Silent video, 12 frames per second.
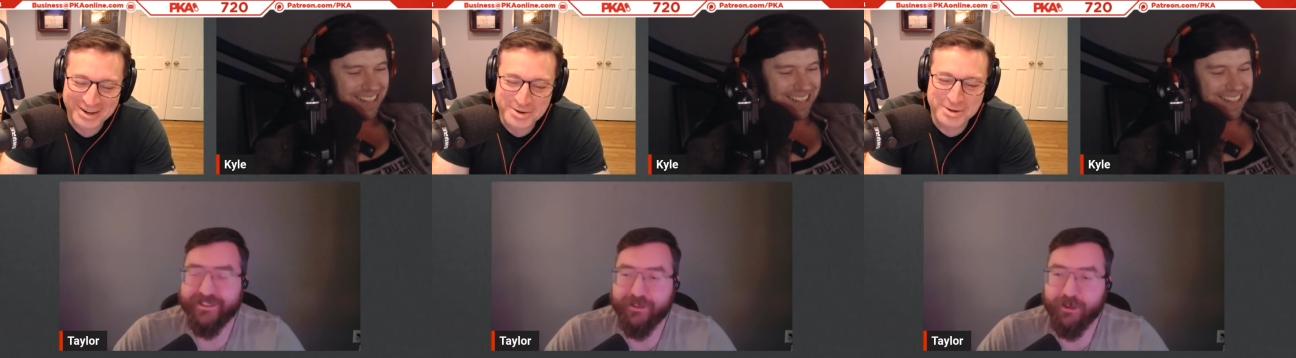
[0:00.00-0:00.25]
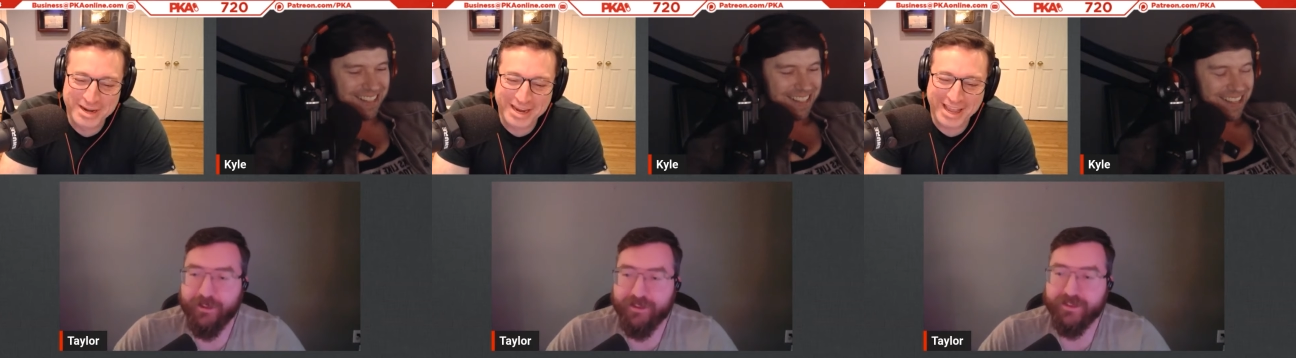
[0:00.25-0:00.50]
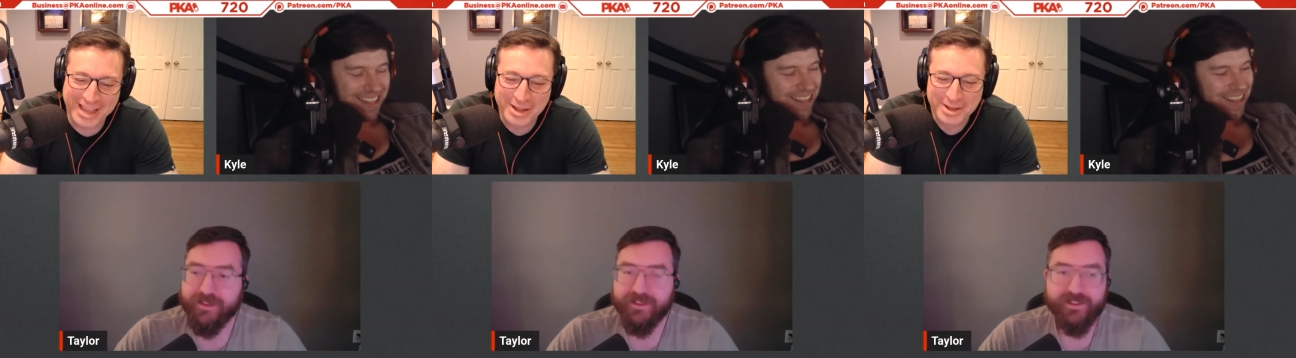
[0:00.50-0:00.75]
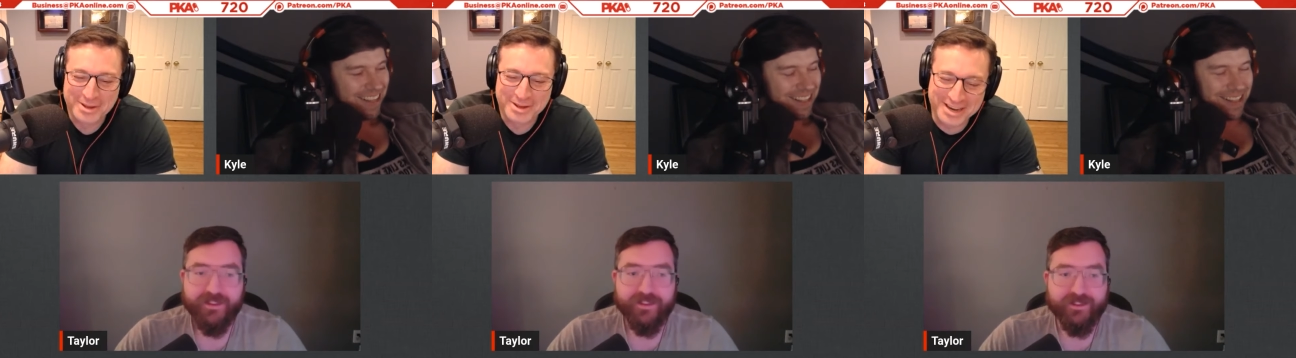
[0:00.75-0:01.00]
Speaker 1: Okay,
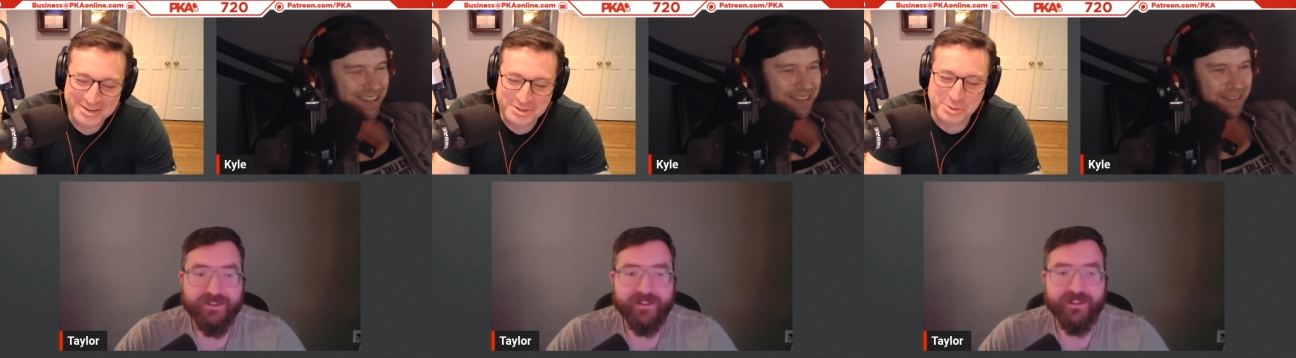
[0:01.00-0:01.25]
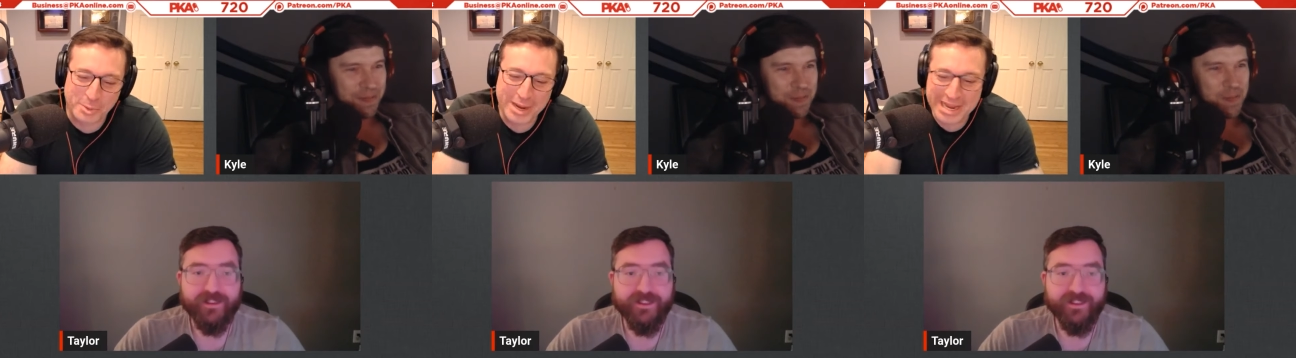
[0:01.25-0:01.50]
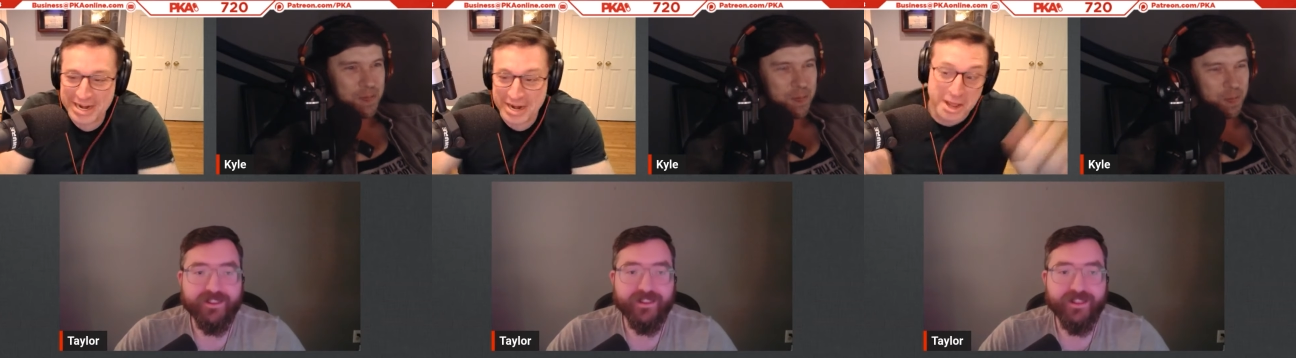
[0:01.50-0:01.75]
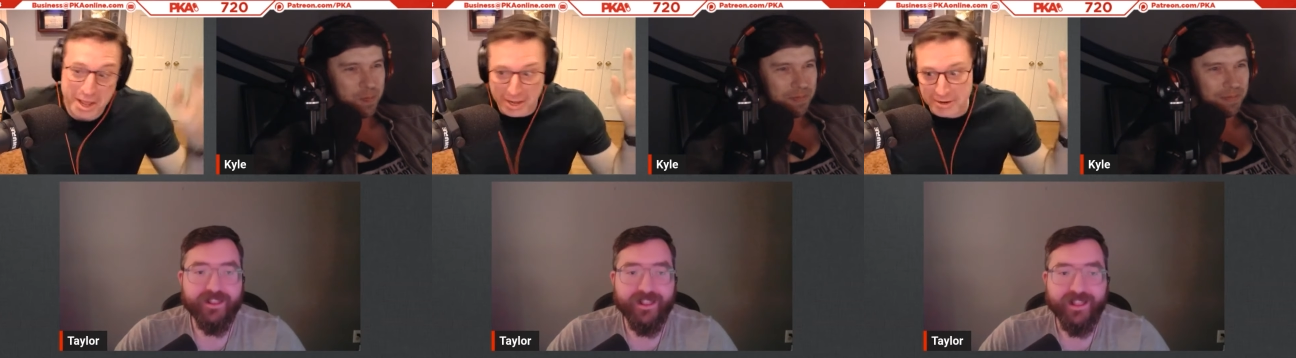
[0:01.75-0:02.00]
Dwayne
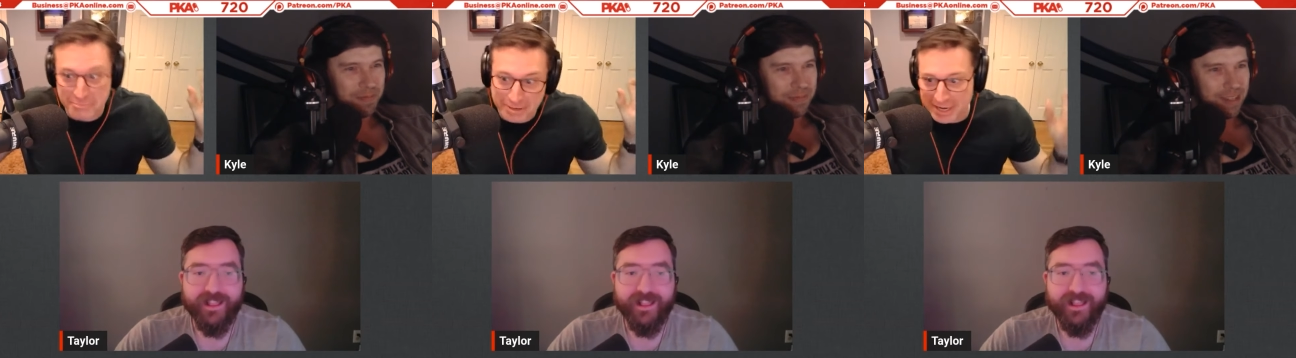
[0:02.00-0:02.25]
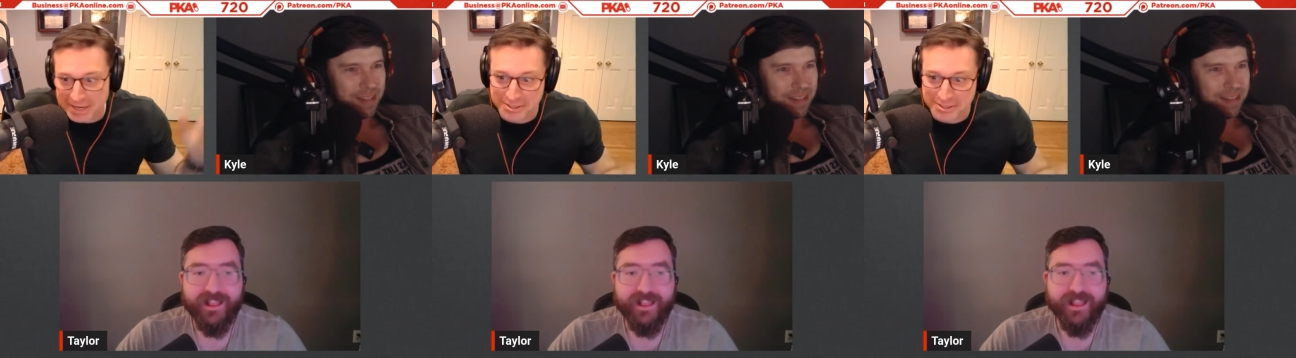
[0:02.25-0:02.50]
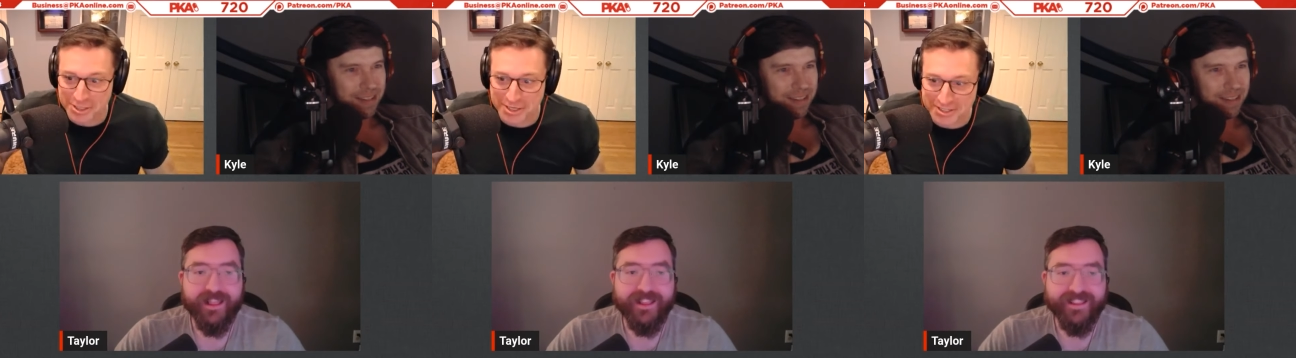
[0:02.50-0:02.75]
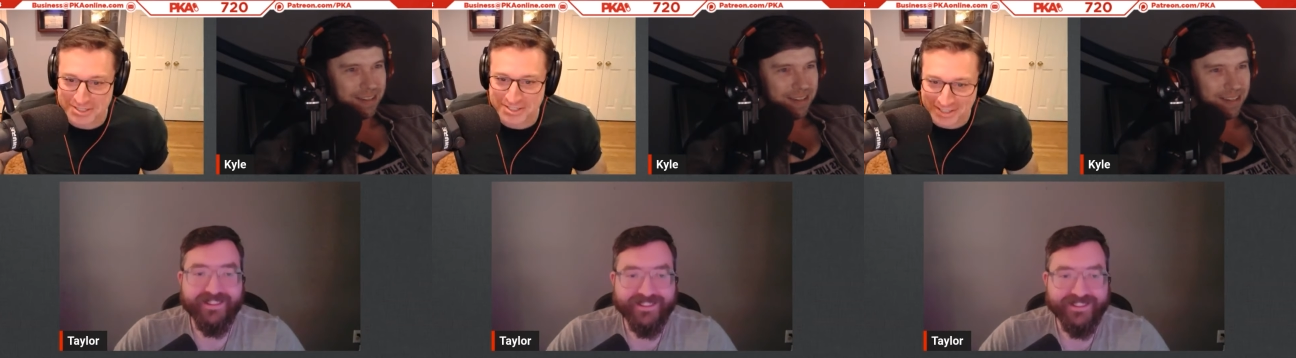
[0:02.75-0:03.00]
Henrietta
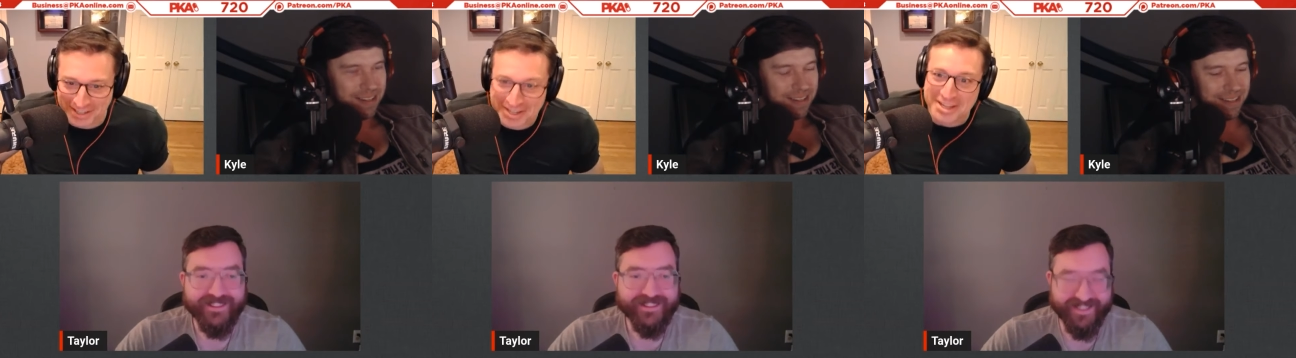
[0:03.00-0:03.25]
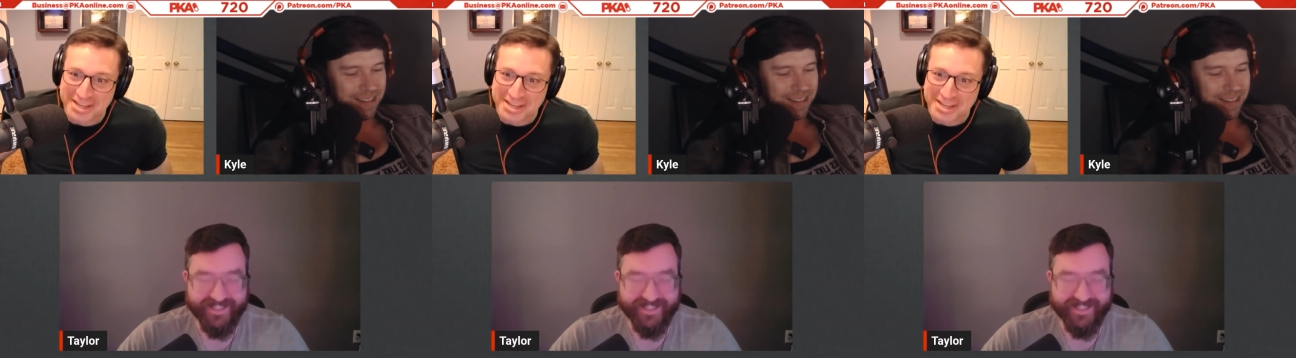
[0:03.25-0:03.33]
Johnson. Yeah.